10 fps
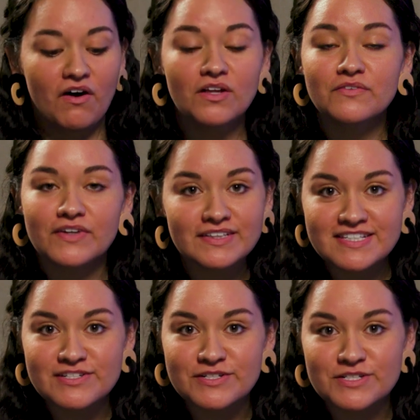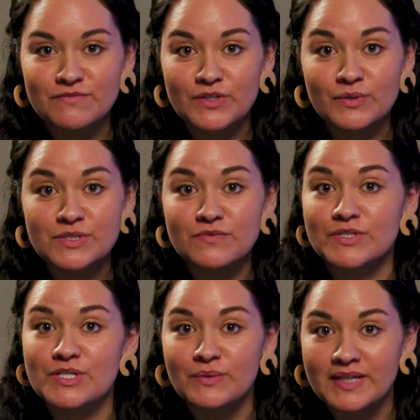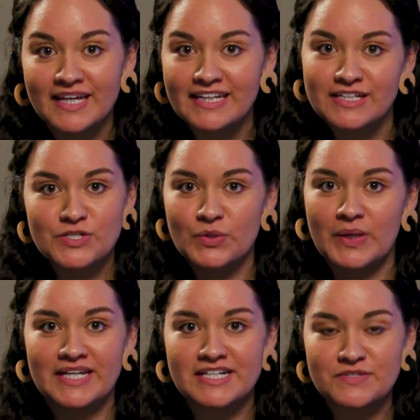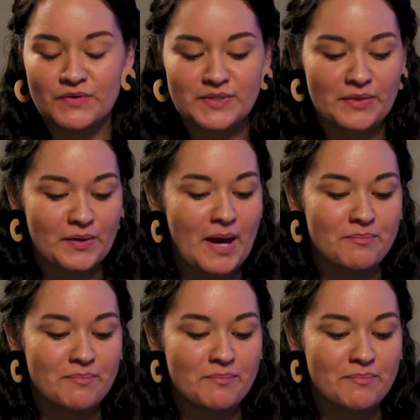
all of our listeners and viewers for tuning in and joining us for another